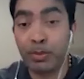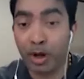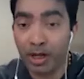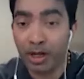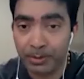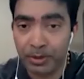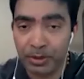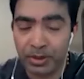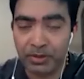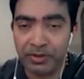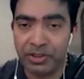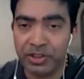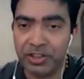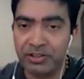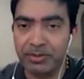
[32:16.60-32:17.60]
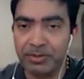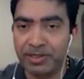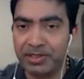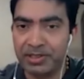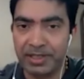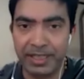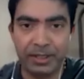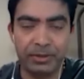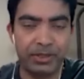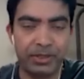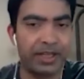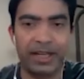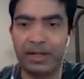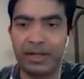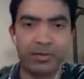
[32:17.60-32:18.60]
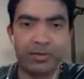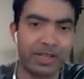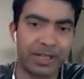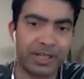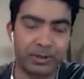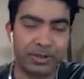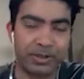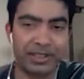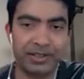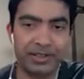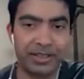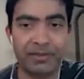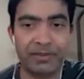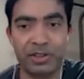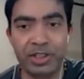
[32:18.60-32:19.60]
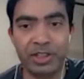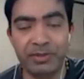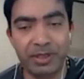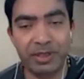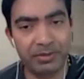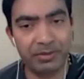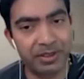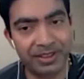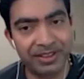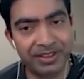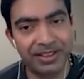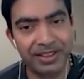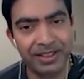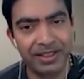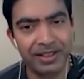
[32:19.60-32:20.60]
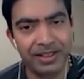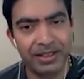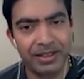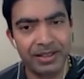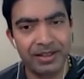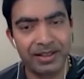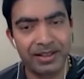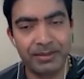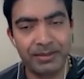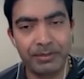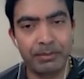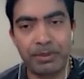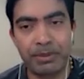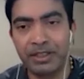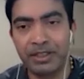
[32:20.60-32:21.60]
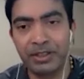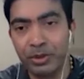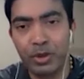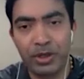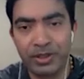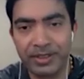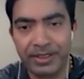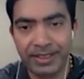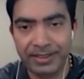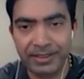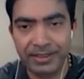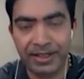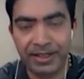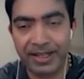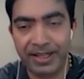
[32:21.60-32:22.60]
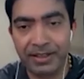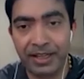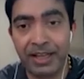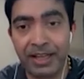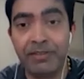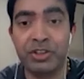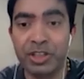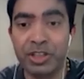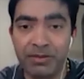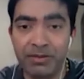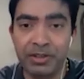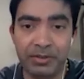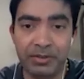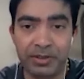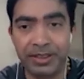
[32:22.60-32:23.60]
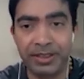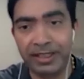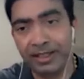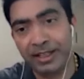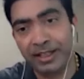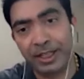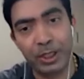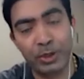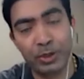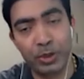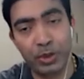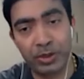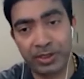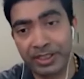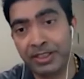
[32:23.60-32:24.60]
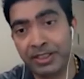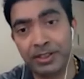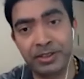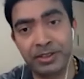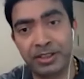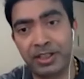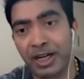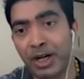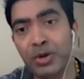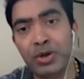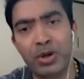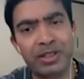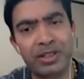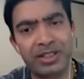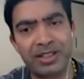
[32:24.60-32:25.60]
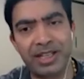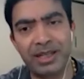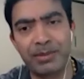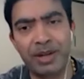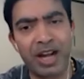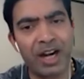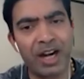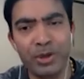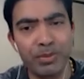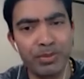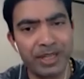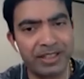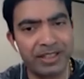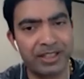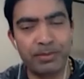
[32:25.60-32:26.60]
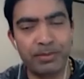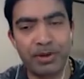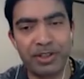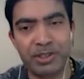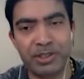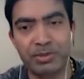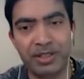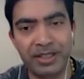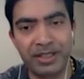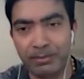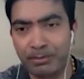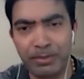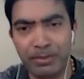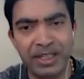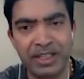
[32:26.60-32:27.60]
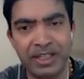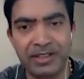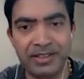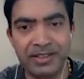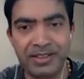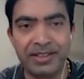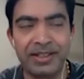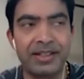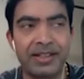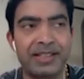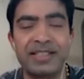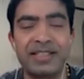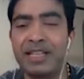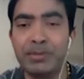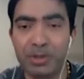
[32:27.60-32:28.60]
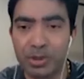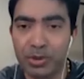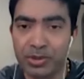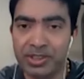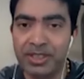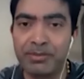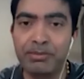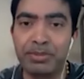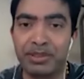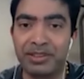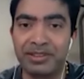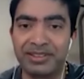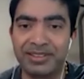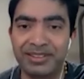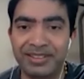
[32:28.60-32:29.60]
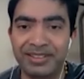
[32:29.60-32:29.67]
small amount of achievements, they kind of think they have achieved the world, but you on the other hand have achieved the world, and you're yet on the ground all the time. How do you make that possible and make it seem so simple?